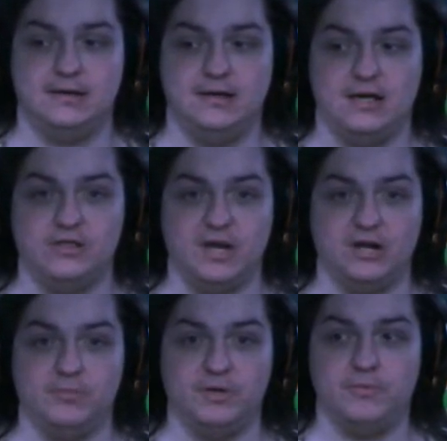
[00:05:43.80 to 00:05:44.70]
in the
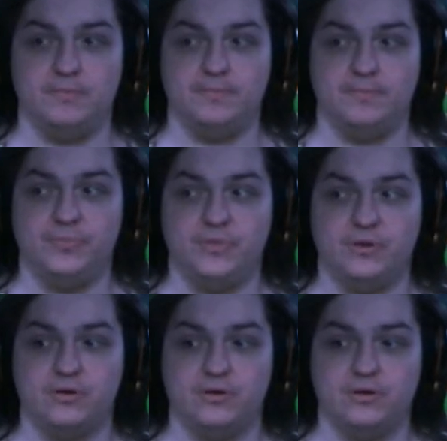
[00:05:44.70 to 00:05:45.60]
medical bill.
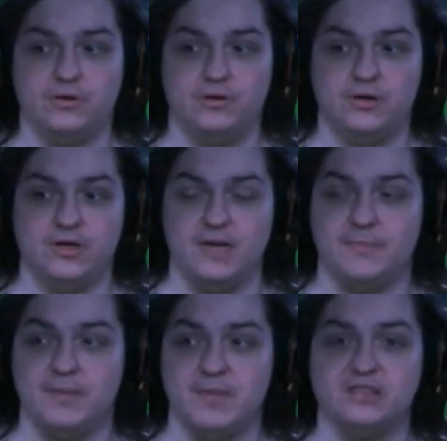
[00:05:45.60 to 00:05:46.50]
It
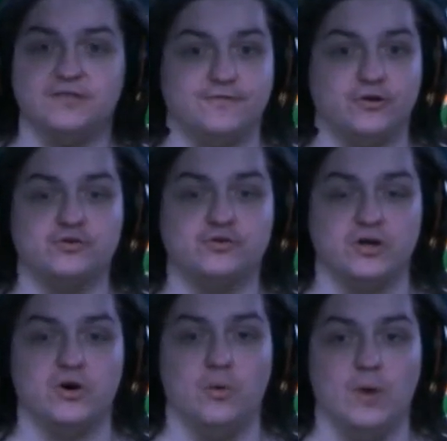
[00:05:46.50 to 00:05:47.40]
might make the first one
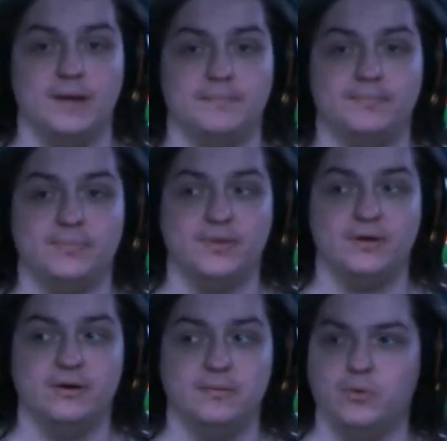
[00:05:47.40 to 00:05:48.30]
go away,
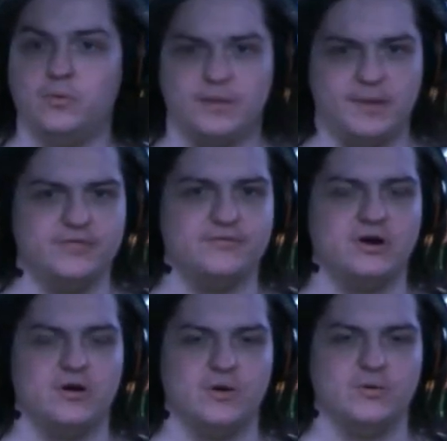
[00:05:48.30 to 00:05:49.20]
but what about the
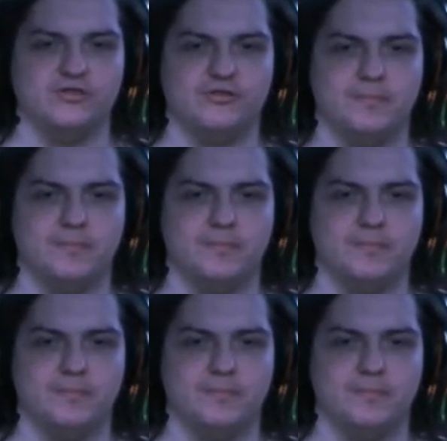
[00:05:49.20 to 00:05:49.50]
recurring ones?